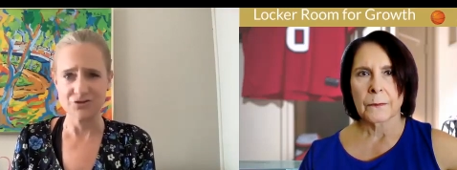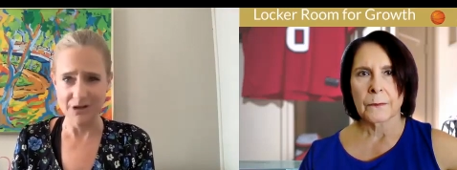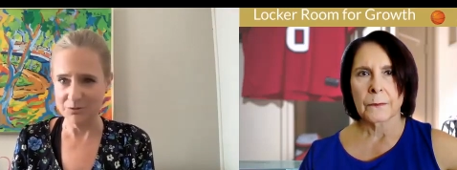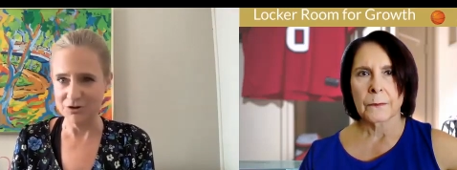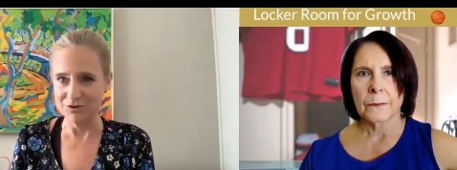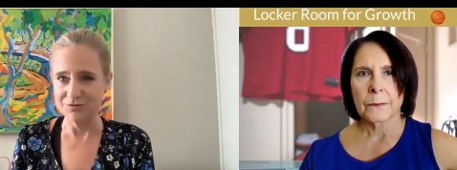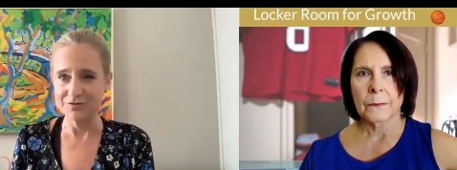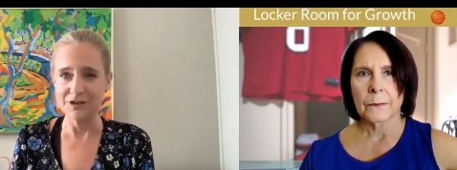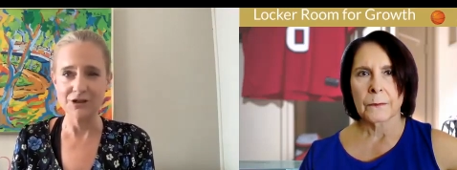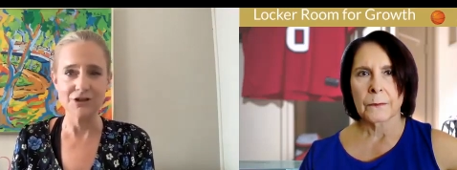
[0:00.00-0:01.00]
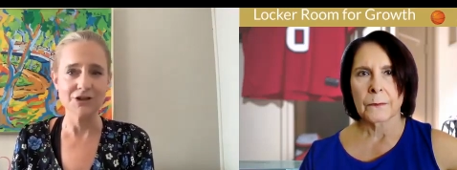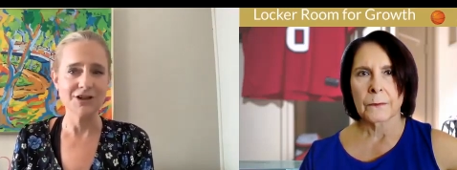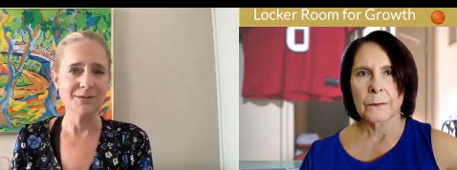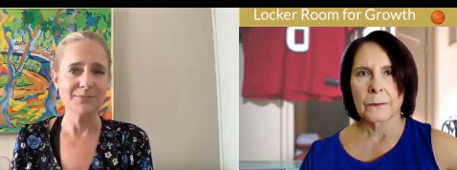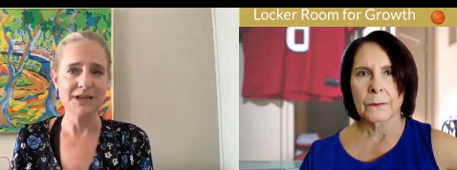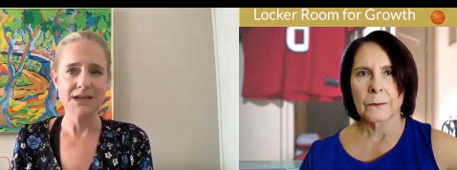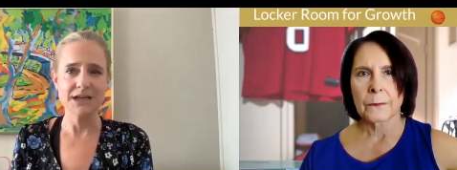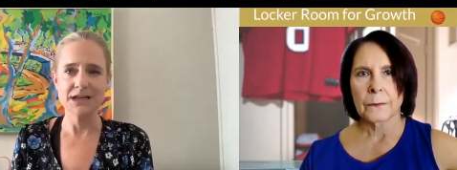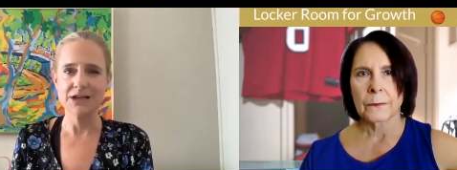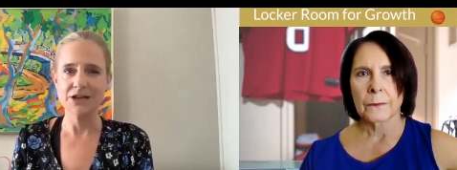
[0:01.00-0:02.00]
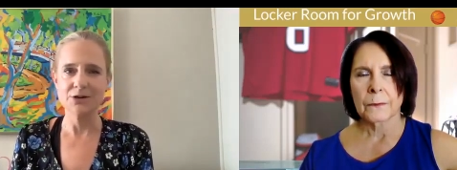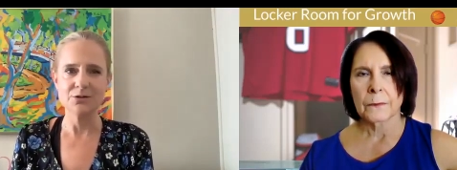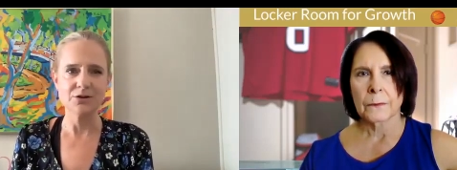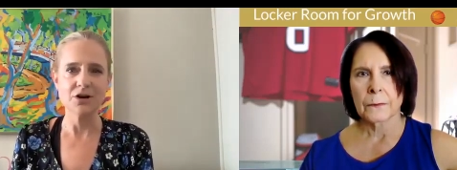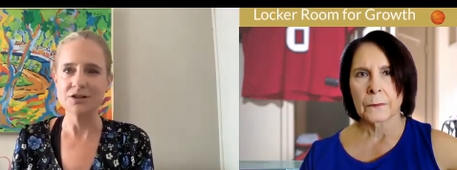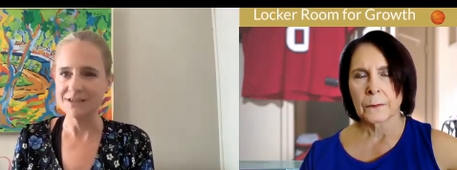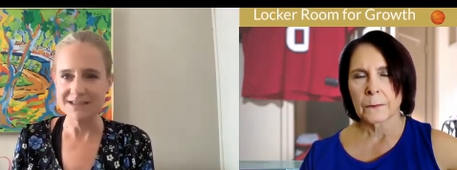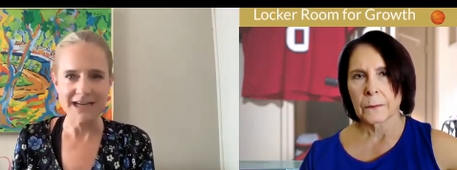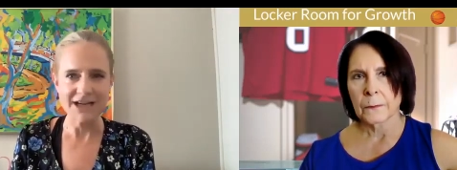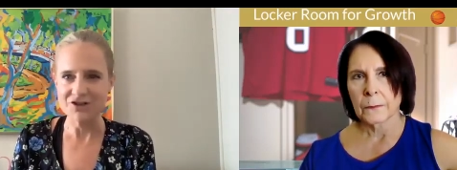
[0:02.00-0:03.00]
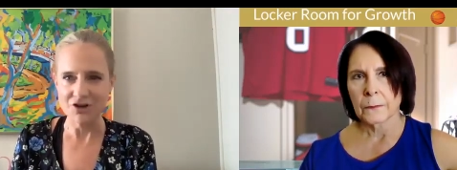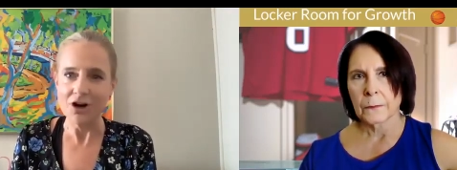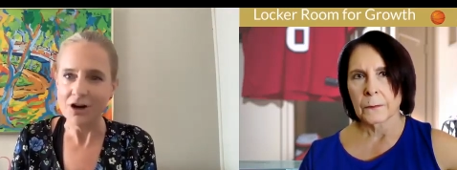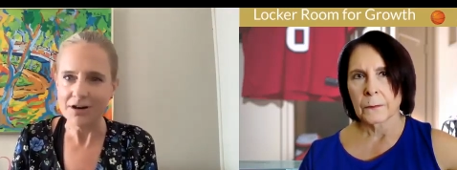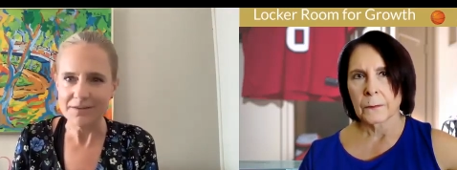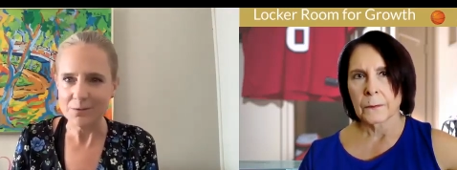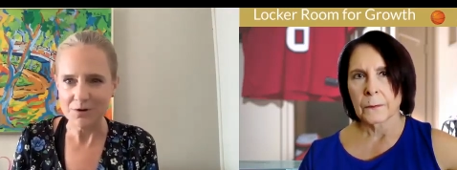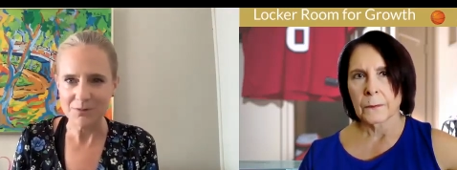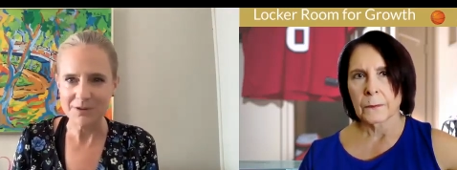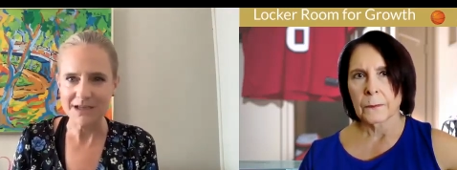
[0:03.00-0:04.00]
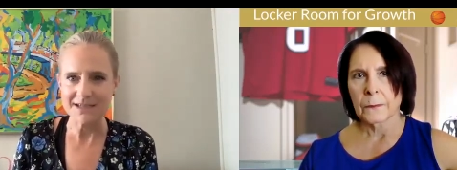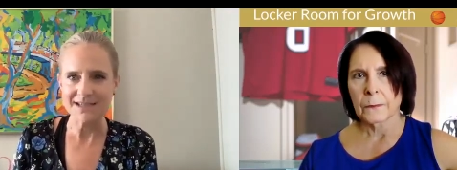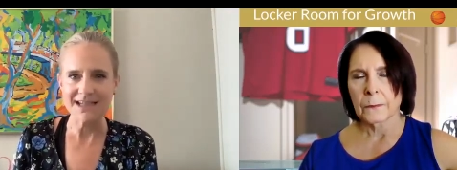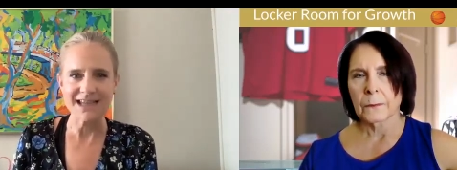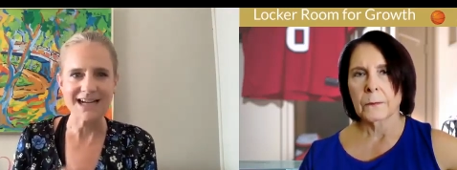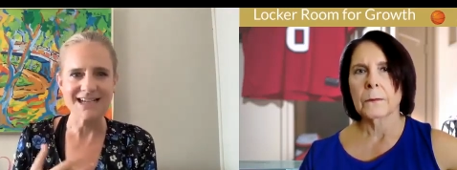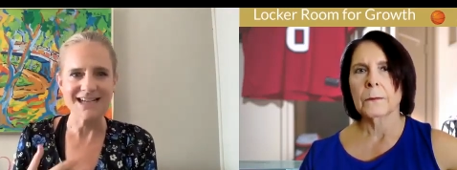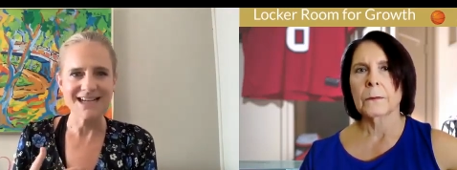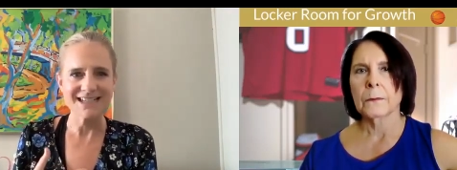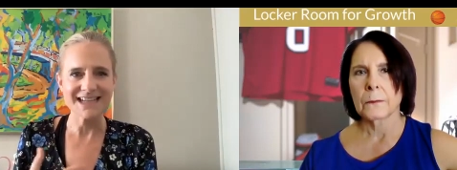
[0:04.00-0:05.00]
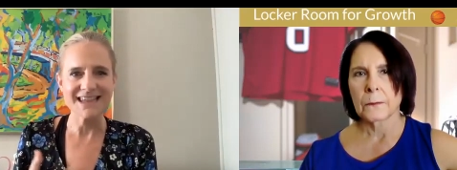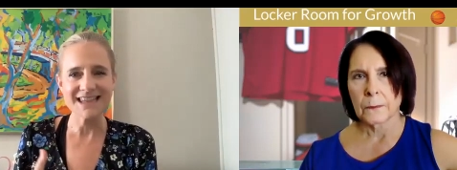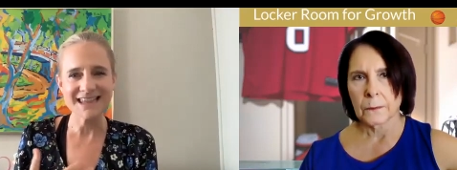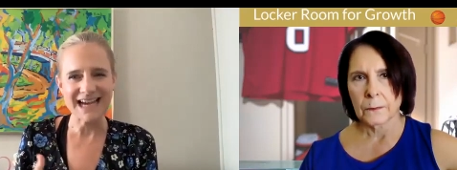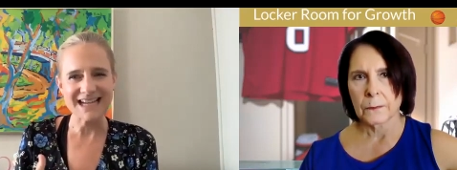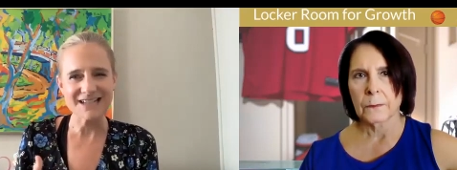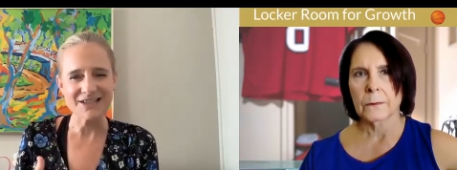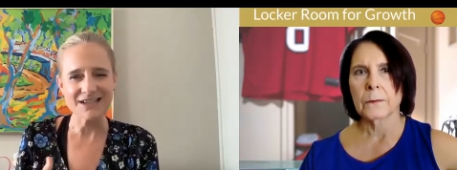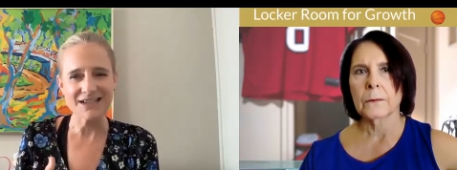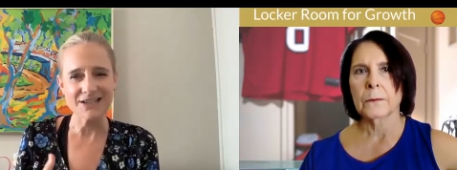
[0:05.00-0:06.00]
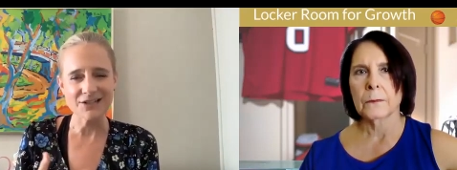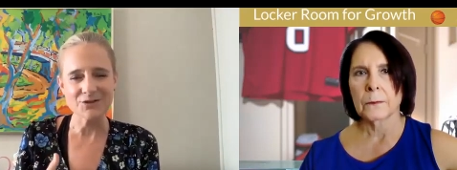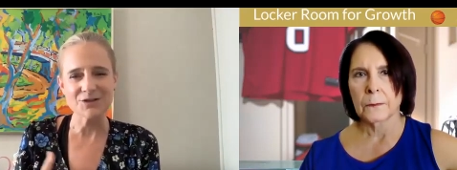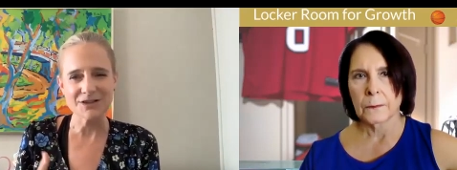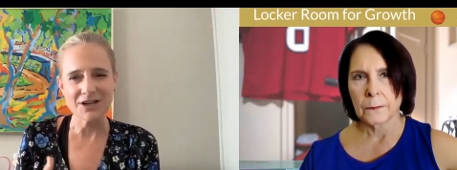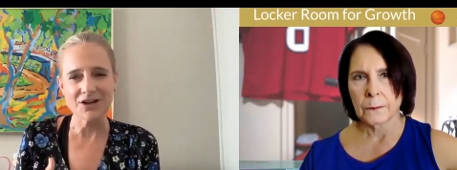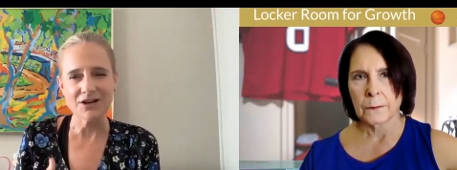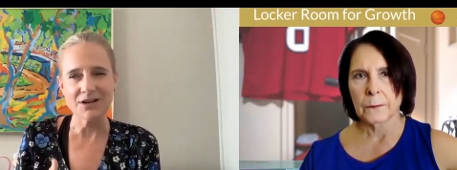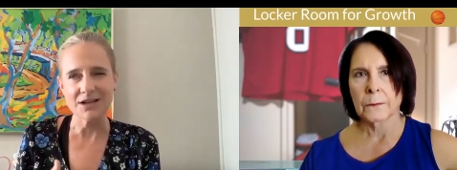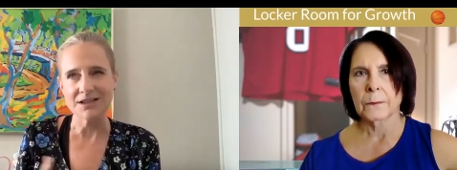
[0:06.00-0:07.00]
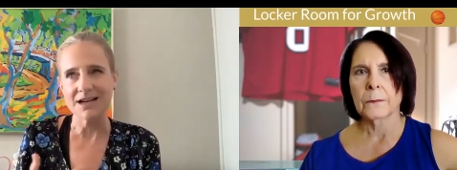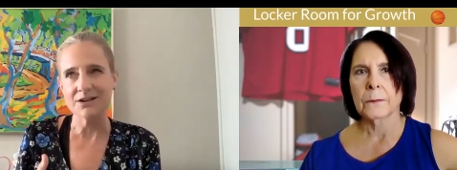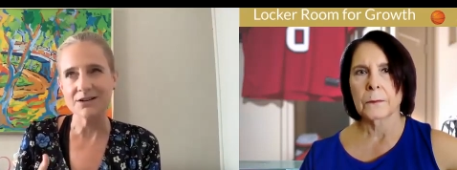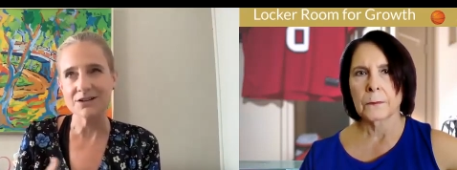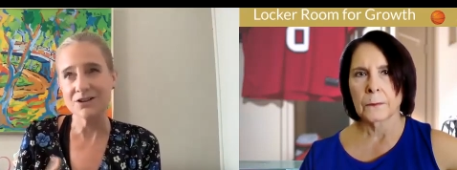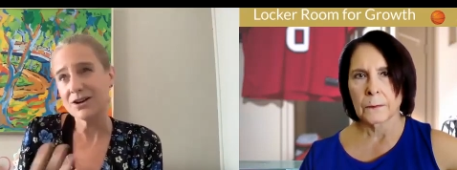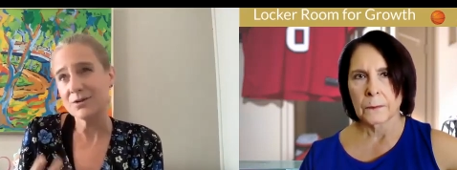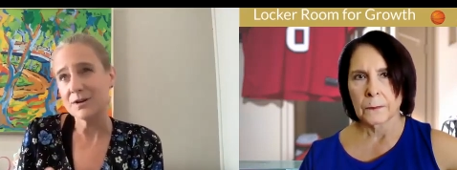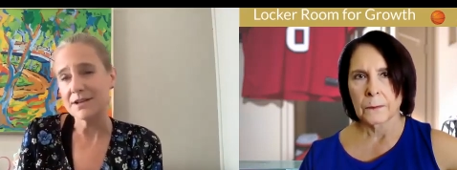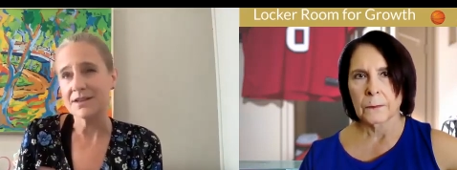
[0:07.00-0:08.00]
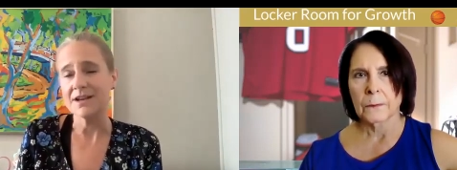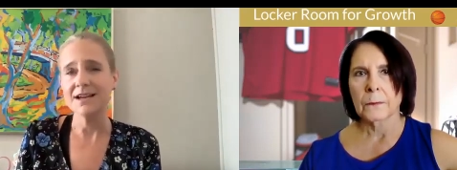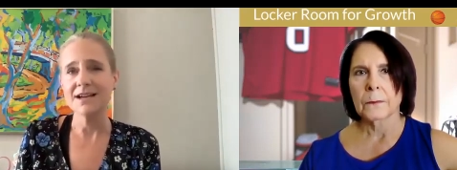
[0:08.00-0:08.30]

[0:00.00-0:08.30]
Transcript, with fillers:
Speaker 1: in trouble, fear being, you know, called into HR in the workplace like that. Cause I think that goes along, along, along with,